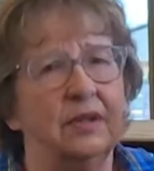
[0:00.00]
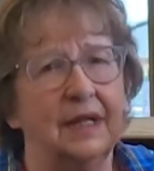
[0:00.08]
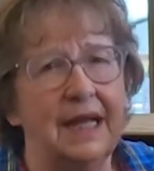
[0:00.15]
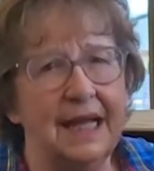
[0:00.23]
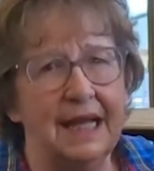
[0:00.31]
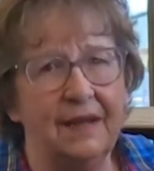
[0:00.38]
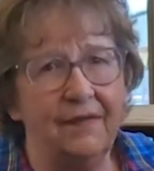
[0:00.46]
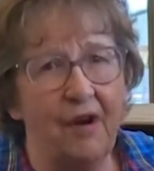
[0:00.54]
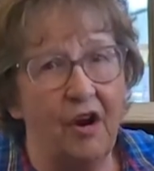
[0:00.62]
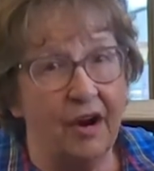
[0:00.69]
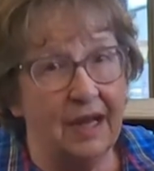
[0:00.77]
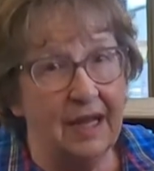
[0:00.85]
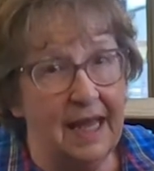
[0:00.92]
leave
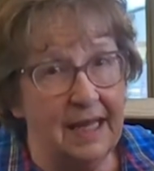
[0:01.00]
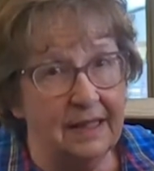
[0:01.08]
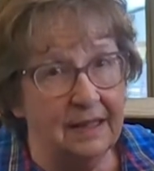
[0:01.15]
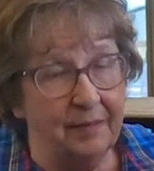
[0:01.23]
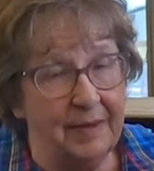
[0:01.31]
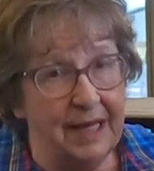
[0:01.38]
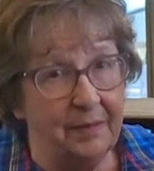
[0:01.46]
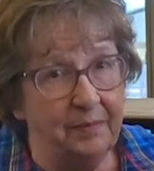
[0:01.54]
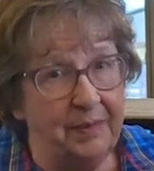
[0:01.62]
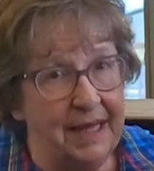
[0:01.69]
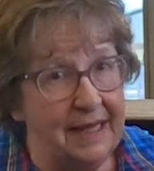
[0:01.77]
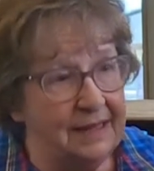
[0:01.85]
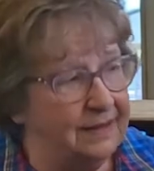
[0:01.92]
our kingdom in
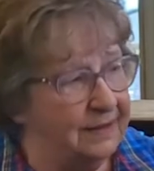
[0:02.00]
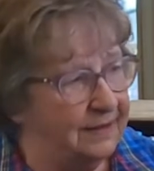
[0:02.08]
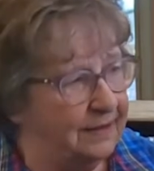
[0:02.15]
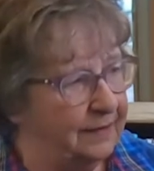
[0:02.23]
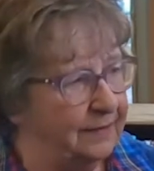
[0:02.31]
peace.